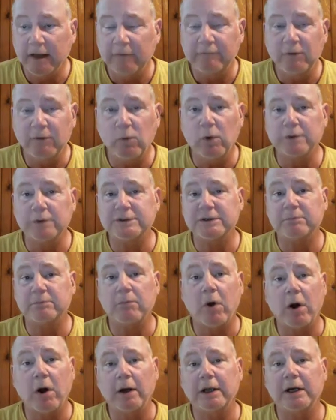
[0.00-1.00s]
if you want some
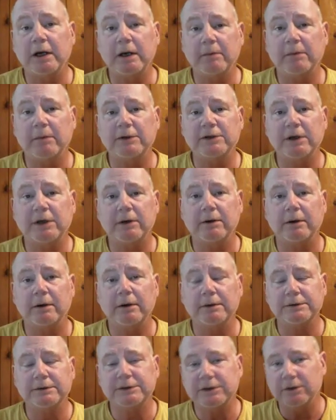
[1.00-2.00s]
marketing materials